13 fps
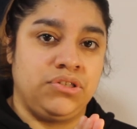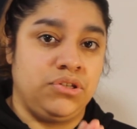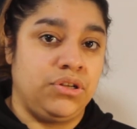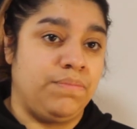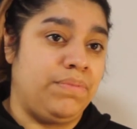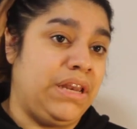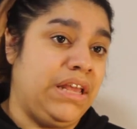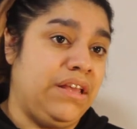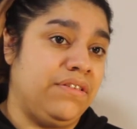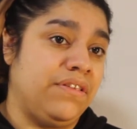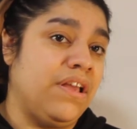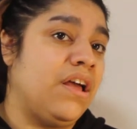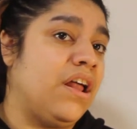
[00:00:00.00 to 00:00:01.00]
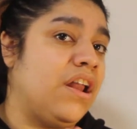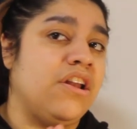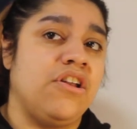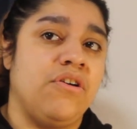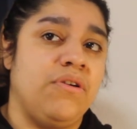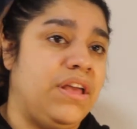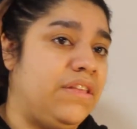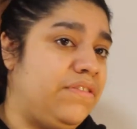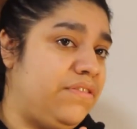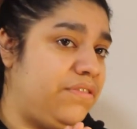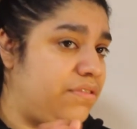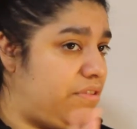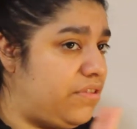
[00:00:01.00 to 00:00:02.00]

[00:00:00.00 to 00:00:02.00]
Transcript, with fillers: to the police. And I know it's,